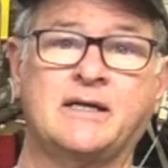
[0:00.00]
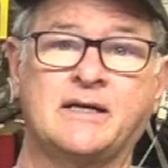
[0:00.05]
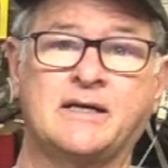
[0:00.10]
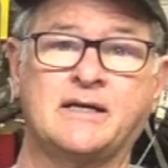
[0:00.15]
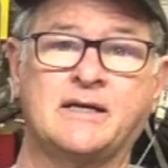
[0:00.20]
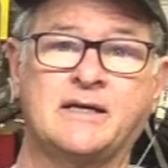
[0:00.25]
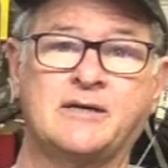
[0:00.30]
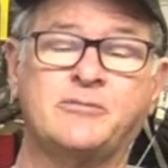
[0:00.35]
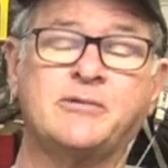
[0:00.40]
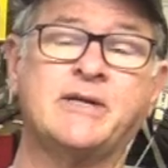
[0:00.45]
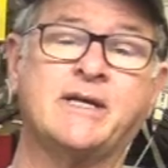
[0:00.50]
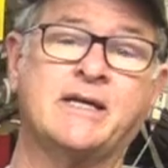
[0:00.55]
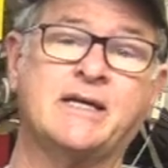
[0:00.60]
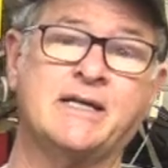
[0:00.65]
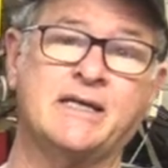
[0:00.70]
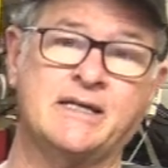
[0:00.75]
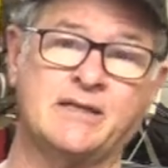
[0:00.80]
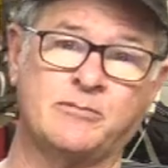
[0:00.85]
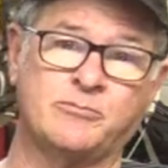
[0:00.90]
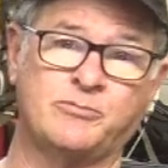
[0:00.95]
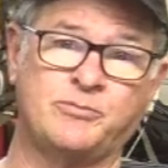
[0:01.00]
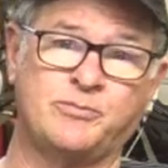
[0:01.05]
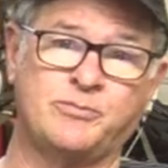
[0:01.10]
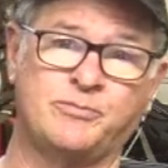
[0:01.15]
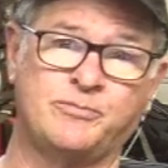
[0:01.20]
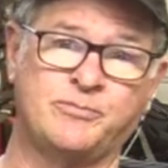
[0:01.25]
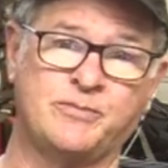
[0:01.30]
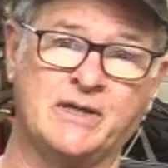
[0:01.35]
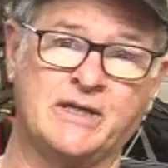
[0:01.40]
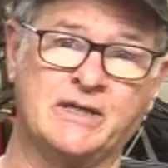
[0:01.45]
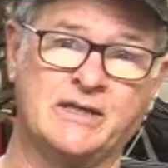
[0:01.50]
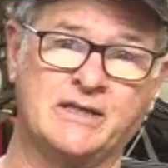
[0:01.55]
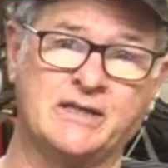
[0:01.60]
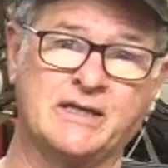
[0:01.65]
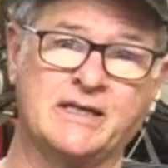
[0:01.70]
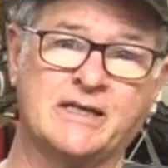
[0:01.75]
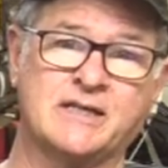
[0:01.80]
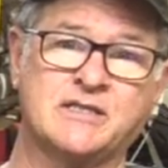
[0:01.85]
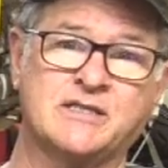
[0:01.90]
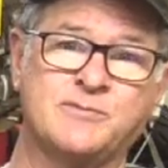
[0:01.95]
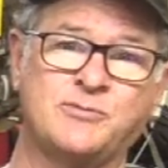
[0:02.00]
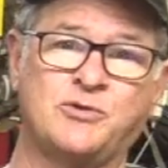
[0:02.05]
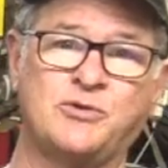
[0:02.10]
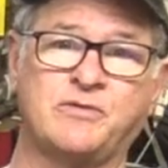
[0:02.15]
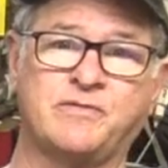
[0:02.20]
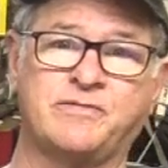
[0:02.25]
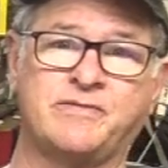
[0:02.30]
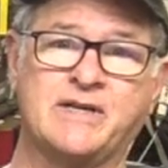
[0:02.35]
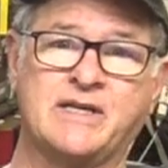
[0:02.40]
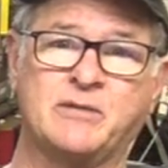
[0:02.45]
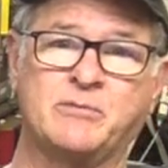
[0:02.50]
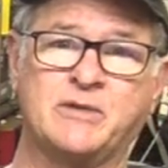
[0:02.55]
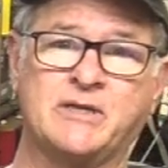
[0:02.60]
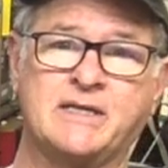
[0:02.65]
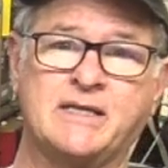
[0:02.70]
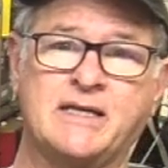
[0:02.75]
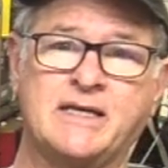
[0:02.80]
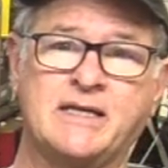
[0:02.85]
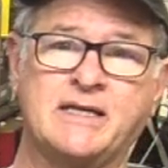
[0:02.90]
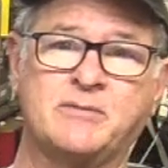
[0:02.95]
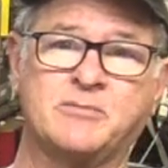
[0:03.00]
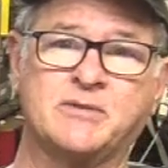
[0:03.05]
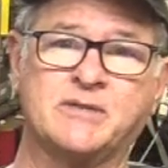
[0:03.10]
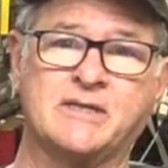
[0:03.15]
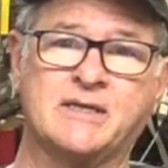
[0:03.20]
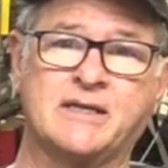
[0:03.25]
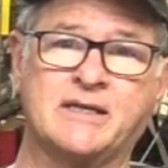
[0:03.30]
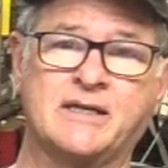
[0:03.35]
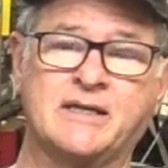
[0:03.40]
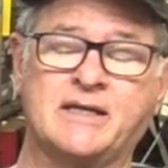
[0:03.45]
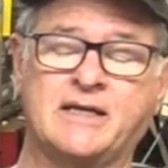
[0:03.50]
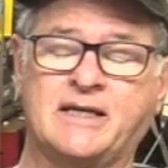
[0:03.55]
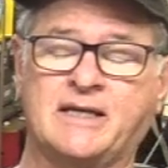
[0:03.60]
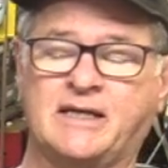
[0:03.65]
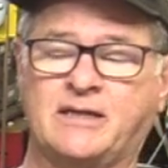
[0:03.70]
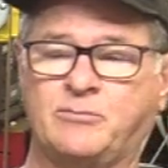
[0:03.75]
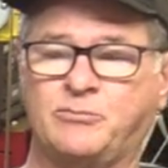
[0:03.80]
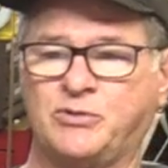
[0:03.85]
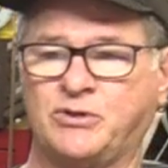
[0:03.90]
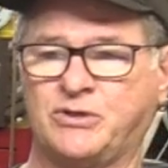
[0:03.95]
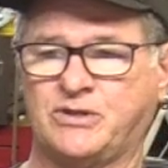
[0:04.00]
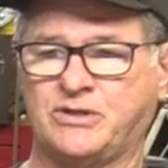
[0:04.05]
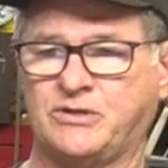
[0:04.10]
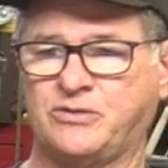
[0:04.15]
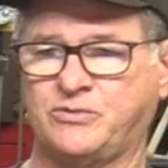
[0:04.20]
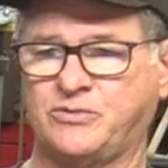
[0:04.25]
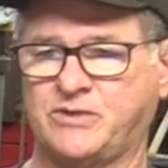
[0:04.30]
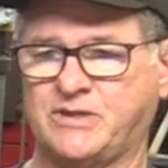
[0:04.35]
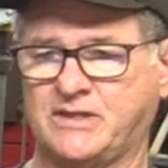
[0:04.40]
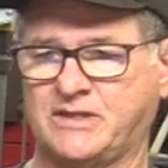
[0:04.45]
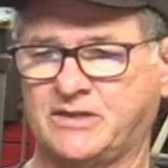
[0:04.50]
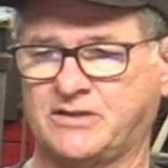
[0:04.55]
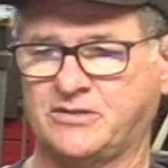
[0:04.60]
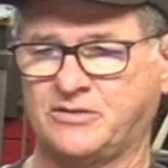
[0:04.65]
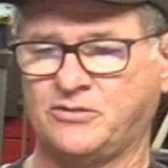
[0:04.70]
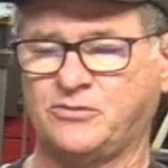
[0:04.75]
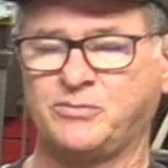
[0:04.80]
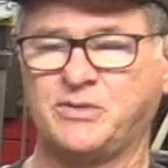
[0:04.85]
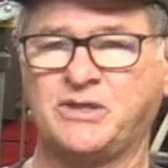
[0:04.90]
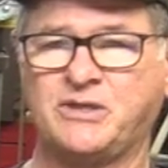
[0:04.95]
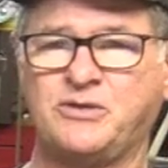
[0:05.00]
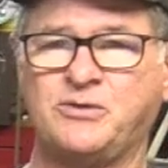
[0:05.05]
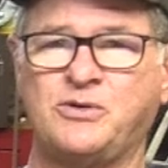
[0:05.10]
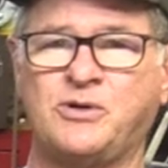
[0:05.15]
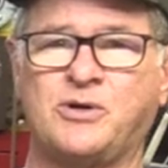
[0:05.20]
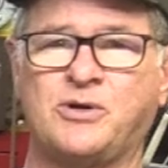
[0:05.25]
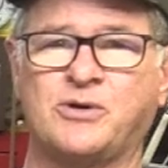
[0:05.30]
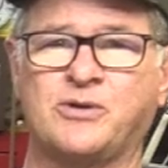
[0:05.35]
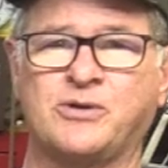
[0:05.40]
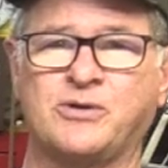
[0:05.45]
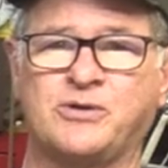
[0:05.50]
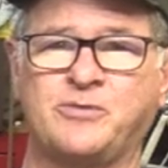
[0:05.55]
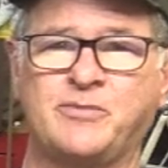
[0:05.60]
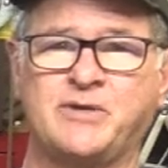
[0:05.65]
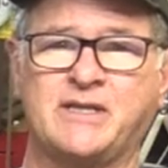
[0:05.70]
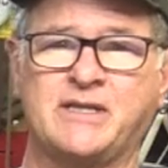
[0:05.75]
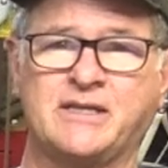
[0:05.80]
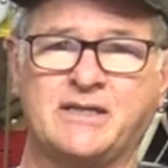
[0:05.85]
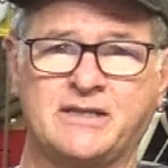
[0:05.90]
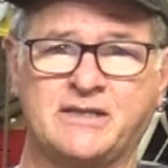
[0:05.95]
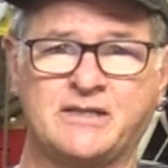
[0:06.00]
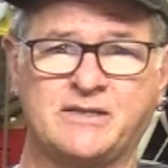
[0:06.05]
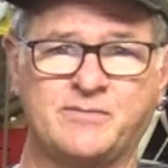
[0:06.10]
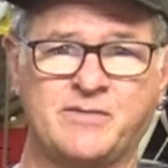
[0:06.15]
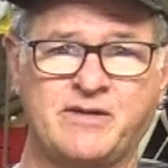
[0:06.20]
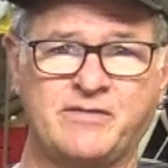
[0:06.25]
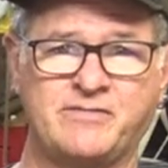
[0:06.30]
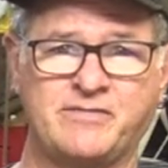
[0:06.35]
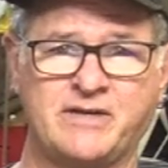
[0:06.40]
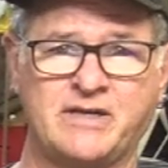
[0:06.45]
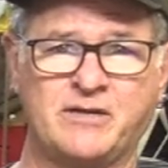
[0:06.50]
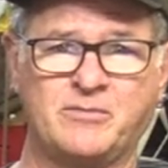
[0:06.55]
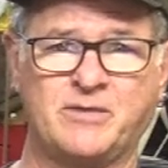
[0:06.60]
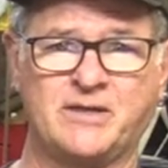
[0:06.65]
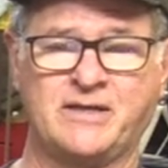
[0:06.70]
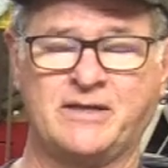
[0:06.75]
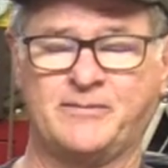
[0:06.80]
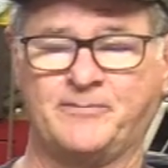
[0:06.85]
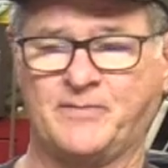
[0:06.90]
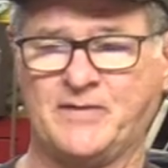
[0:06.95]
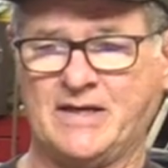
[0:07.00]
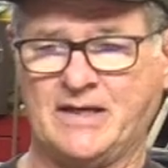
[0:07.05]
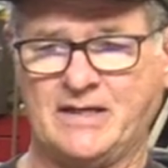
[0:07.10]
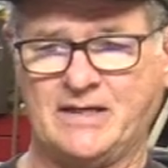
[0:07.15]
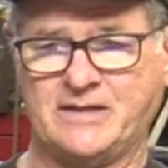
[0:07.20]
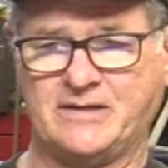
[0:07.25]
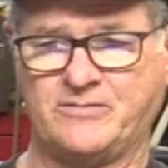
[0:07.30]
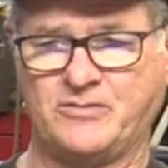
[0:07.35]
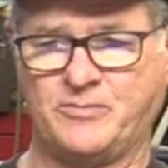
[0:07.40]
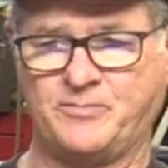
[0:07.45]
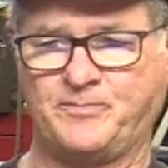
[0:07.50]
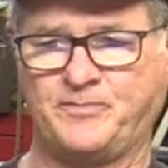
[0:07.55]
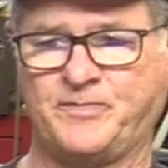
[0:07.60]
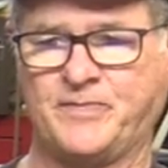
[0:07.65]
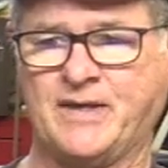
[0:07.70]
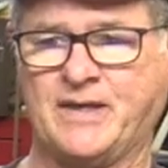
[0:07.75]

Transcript: uh, I went ahead and, dug out some old family tapes and, and put those in. So don't be too hard on me. That is my family. I love them